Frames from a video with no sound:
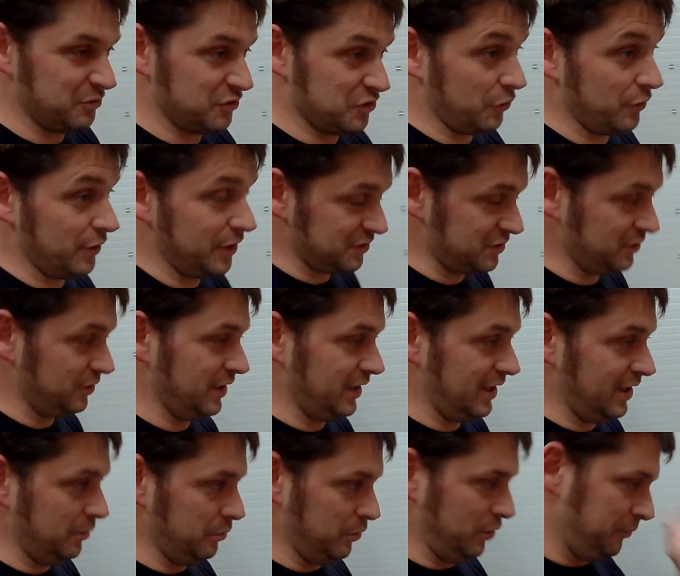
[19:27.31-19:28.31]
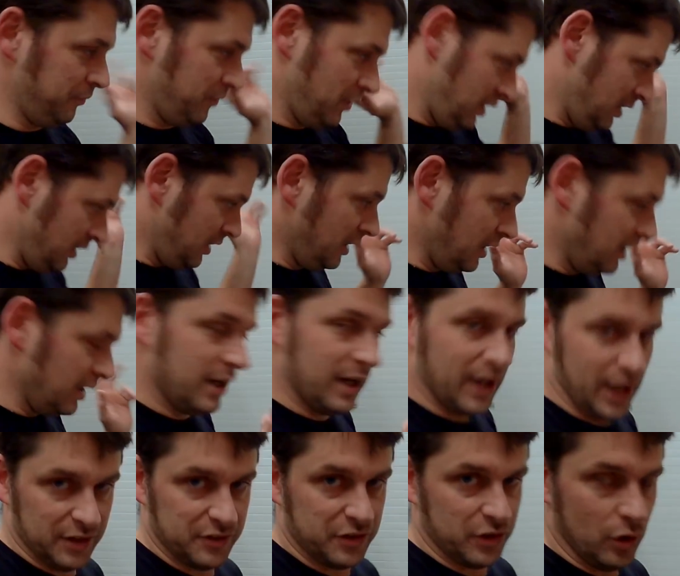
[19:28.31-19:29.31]
Sorry it's not here, but
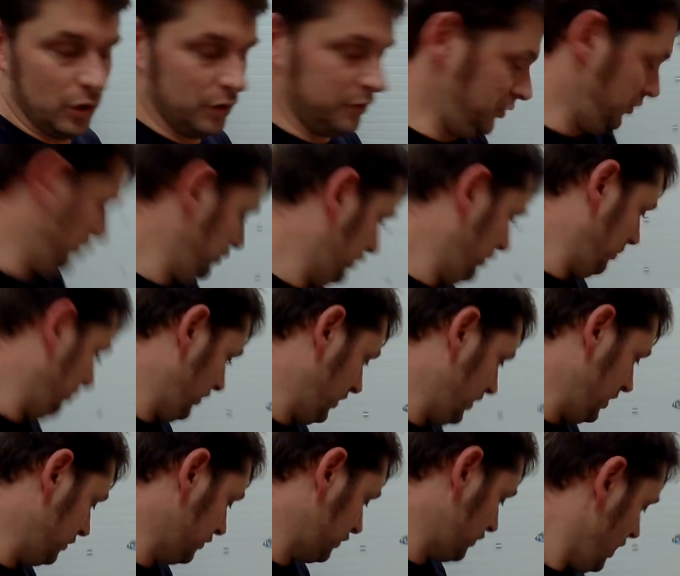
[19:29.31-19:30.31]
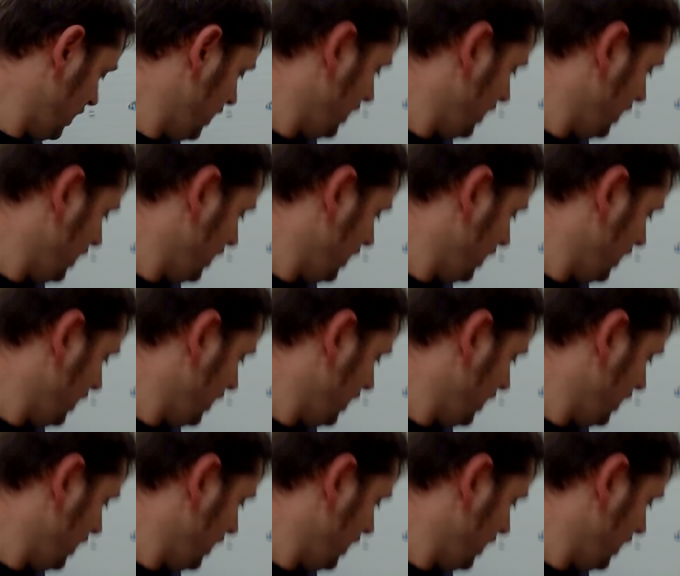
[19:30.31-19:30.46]
had to go off and do something else.